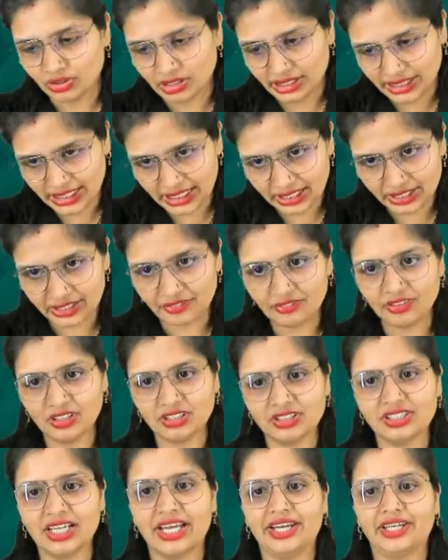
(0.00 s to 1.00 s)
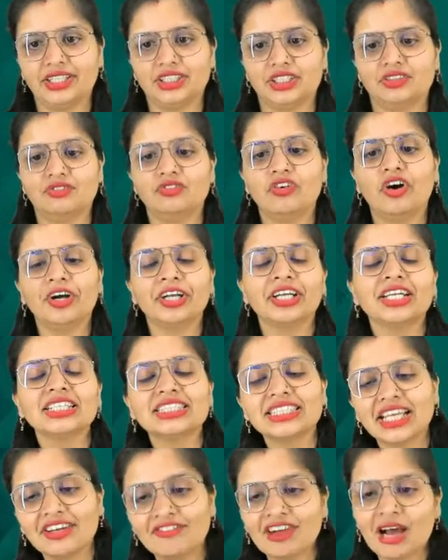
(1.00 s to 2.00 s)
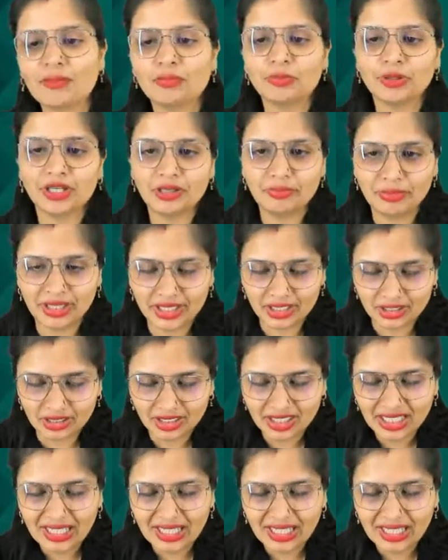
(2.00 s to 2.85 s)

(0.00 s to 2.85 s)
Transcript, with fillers: in reverse direction. What is evaporimeter?